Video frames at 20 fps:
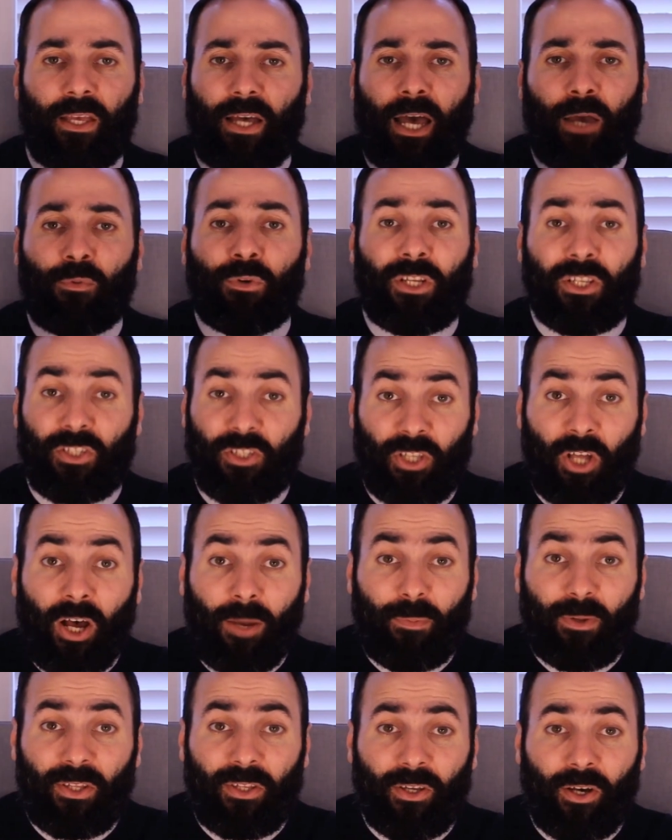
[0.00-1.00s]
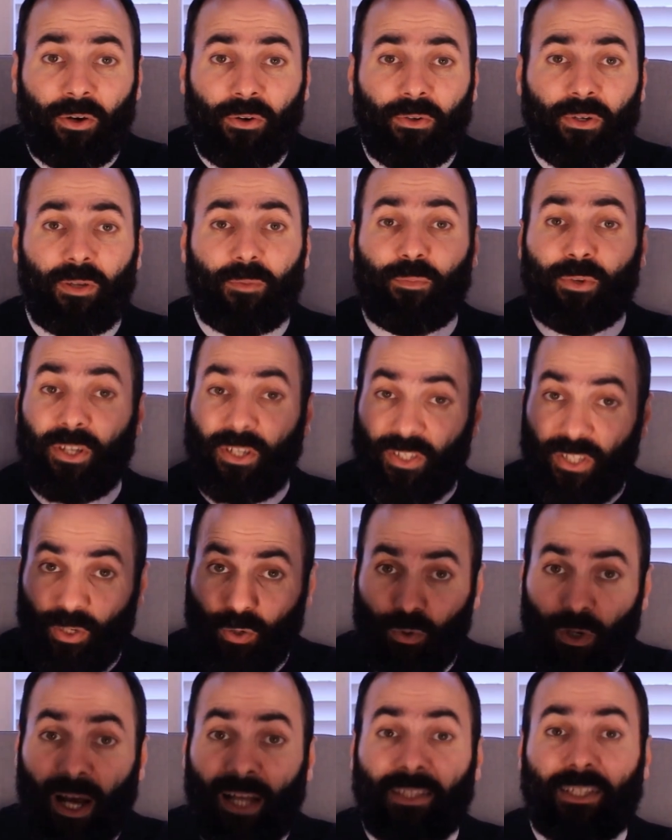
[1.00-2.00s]
I wouldn't stop it though, because
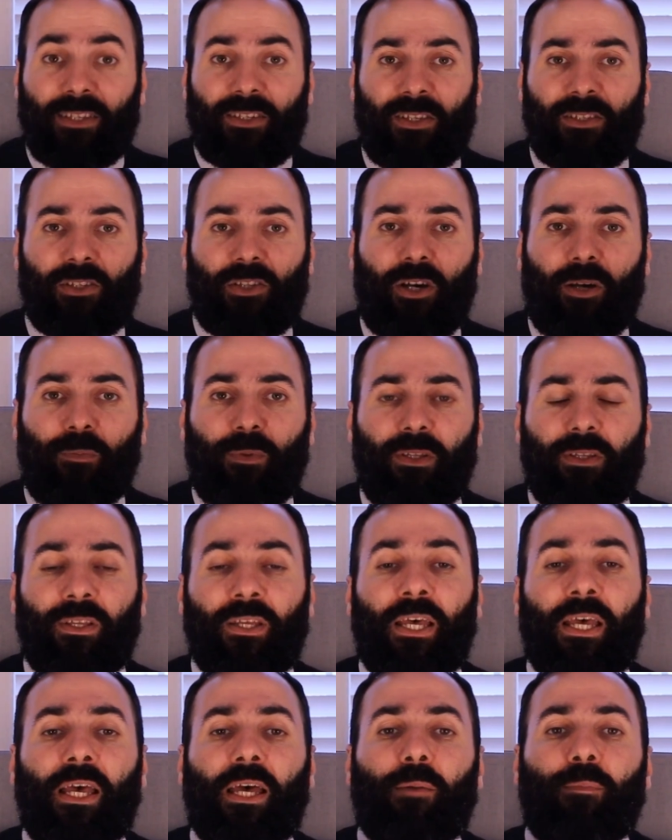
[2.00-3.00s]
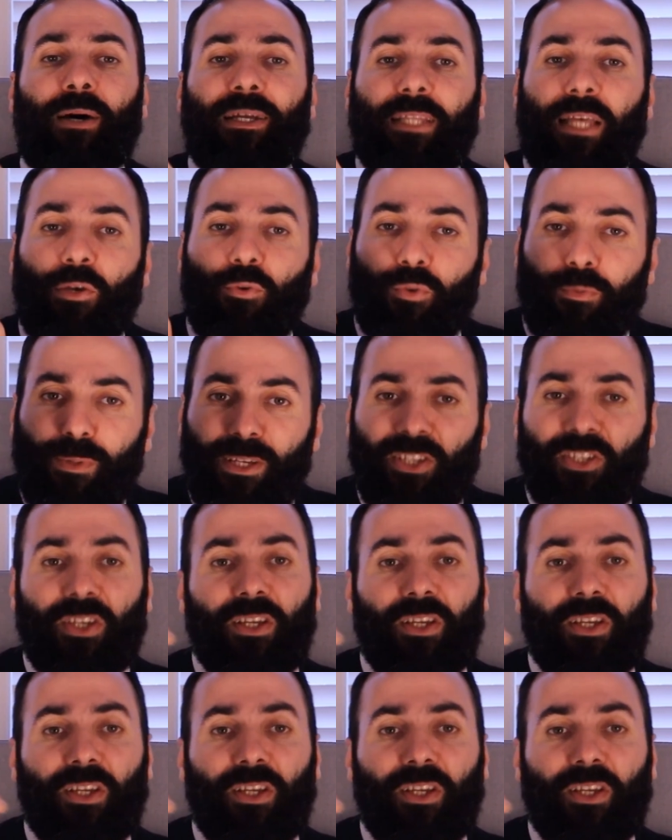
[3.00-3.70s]
the Quran doesn't stop it, but I would be